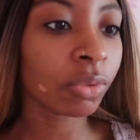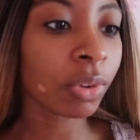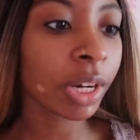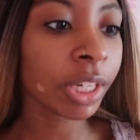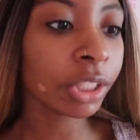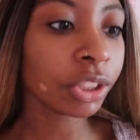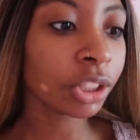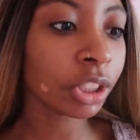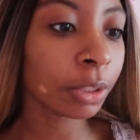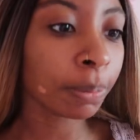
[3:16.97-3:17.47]
the
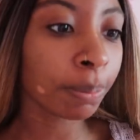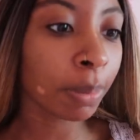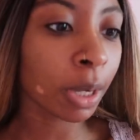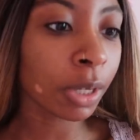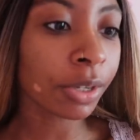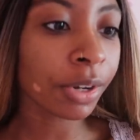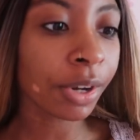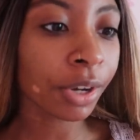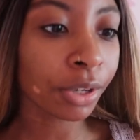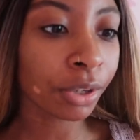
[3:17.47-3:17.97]
Righteous
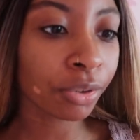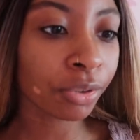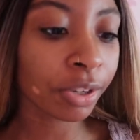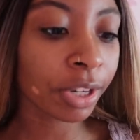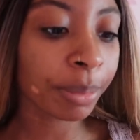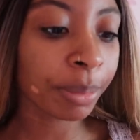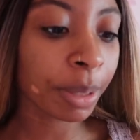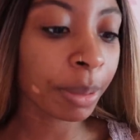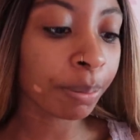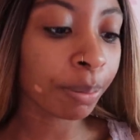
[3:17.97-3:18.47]
Butter
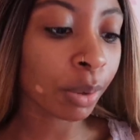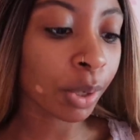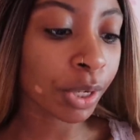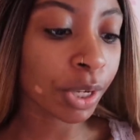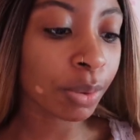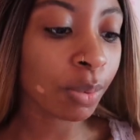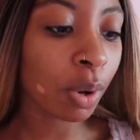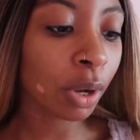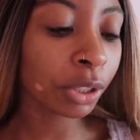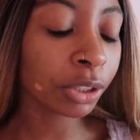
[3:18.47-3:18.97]
Creamy
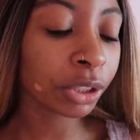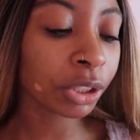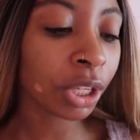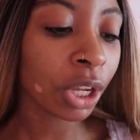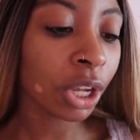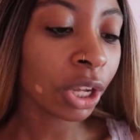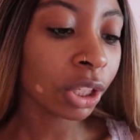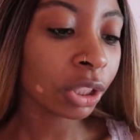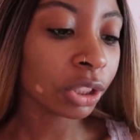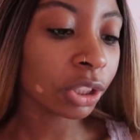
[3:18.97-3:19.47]
Body Wash.
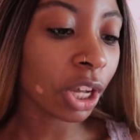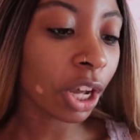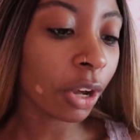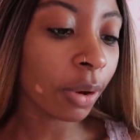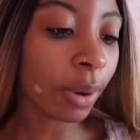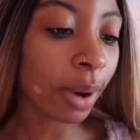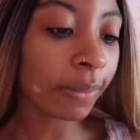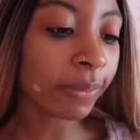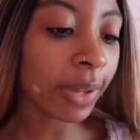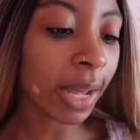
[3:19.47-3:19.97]
So
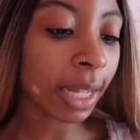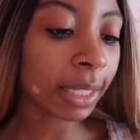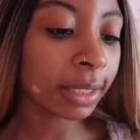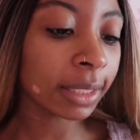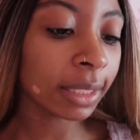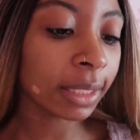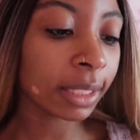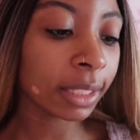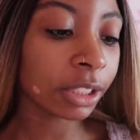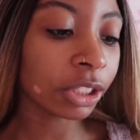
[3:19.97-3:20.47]
I'm
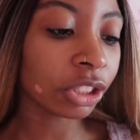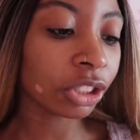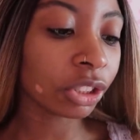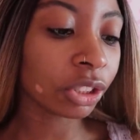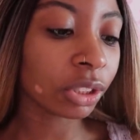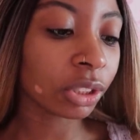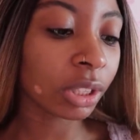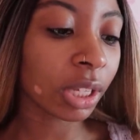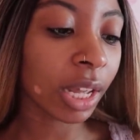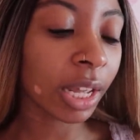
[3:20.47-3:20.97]
guessing this is
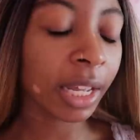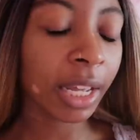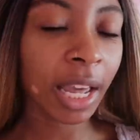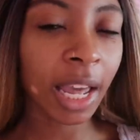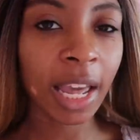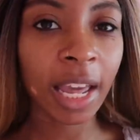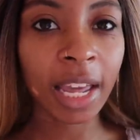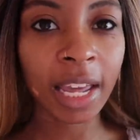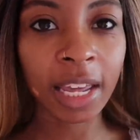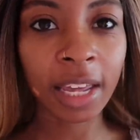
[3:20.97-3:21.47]
just
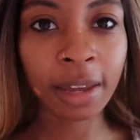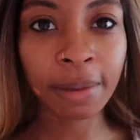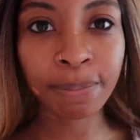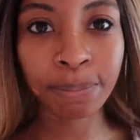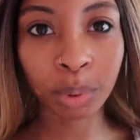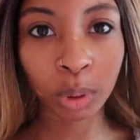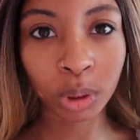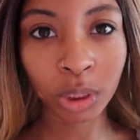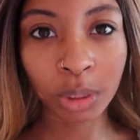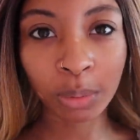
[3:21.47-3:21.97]
like a
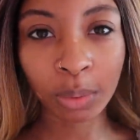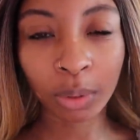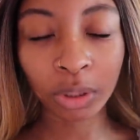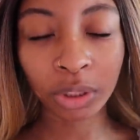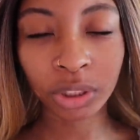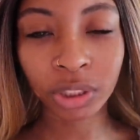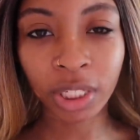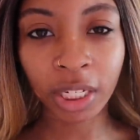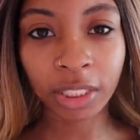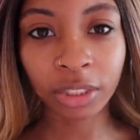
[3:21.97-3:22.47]
body
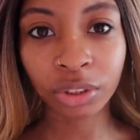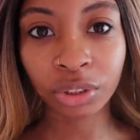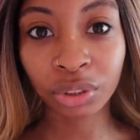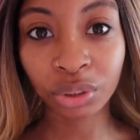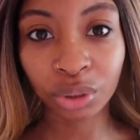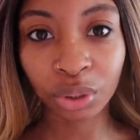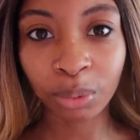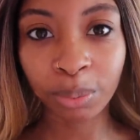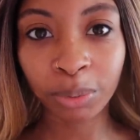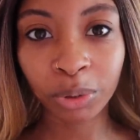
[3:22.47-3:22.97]
wash that's
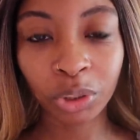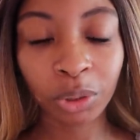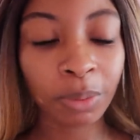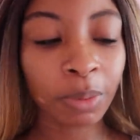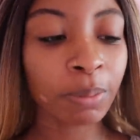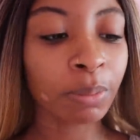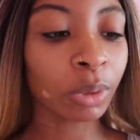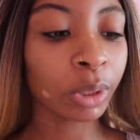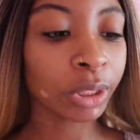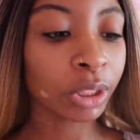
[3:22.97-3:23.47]
super
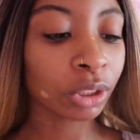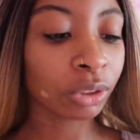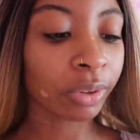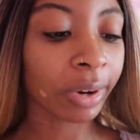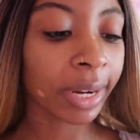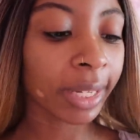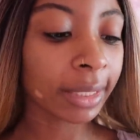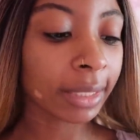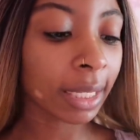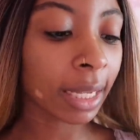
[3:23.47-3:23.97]

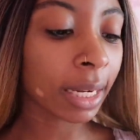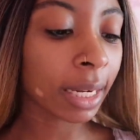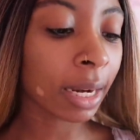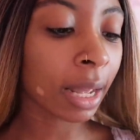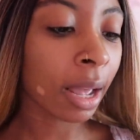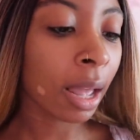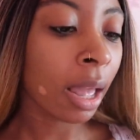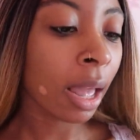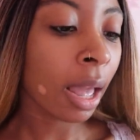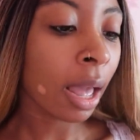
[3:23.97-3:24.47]

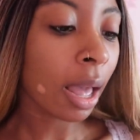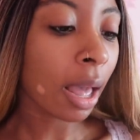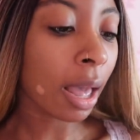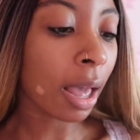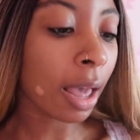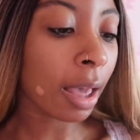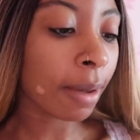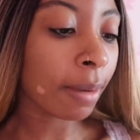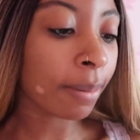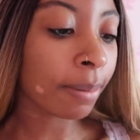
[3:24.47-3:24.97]
moisturizing.
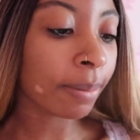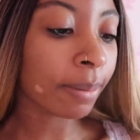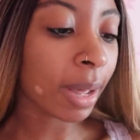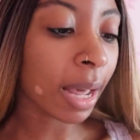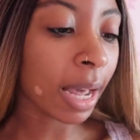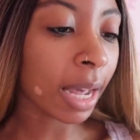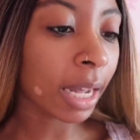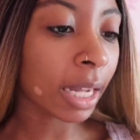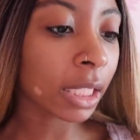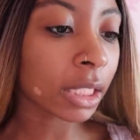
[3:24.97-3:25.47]
And
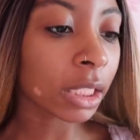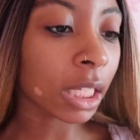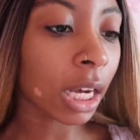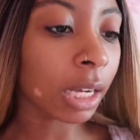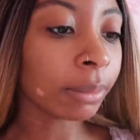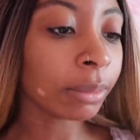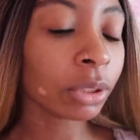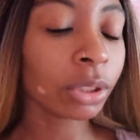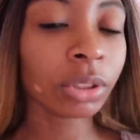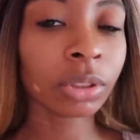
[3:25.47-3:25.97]

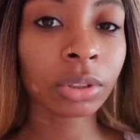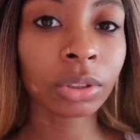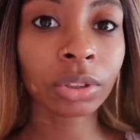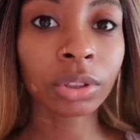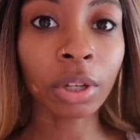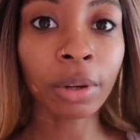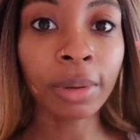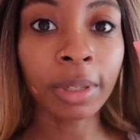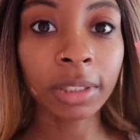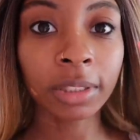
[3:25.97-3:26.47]
I'm just
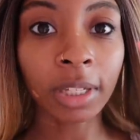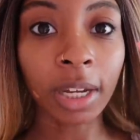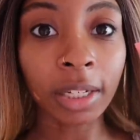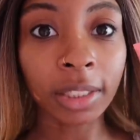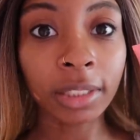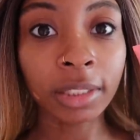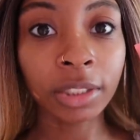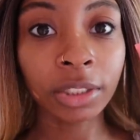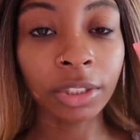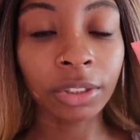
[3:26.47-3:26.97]
so
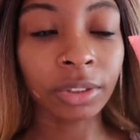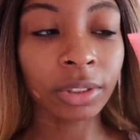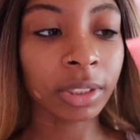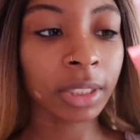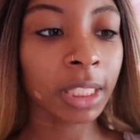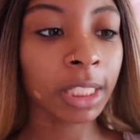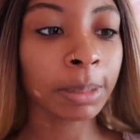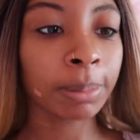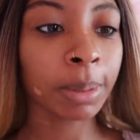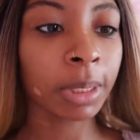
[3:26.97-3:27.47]
excited to use
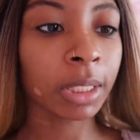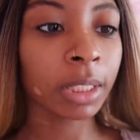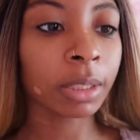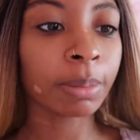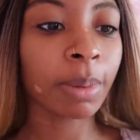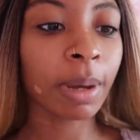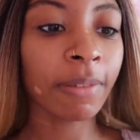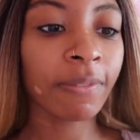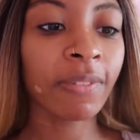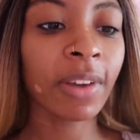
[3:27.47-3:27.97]
this,
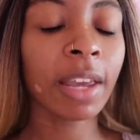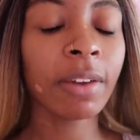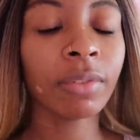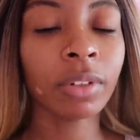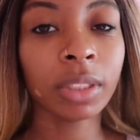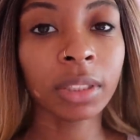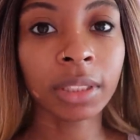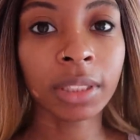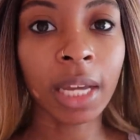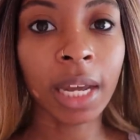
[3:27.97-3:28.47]
because my
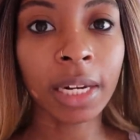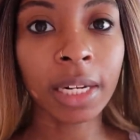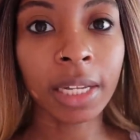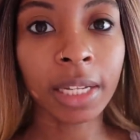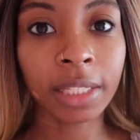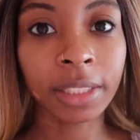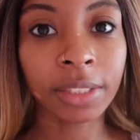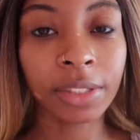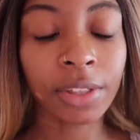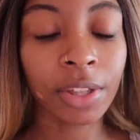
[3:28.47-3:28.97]
favorite scent
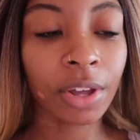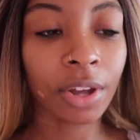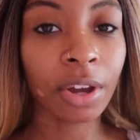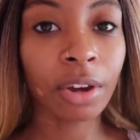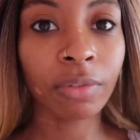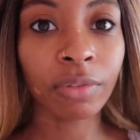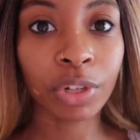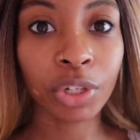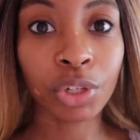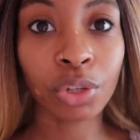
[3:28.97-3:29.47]
is
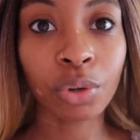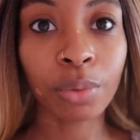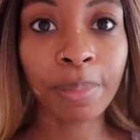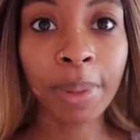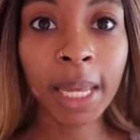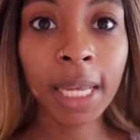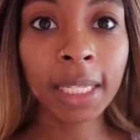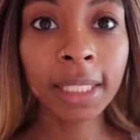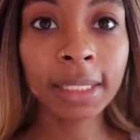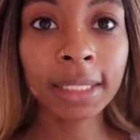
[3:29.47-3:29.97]
the original
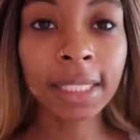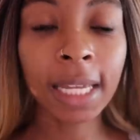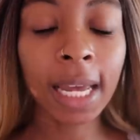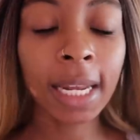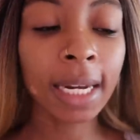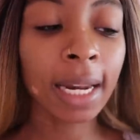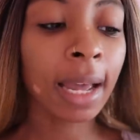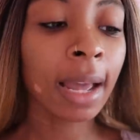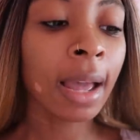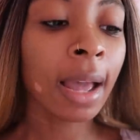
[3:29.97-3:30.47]
pink
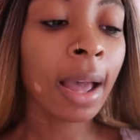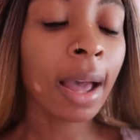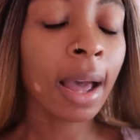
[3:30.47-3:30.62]
scent.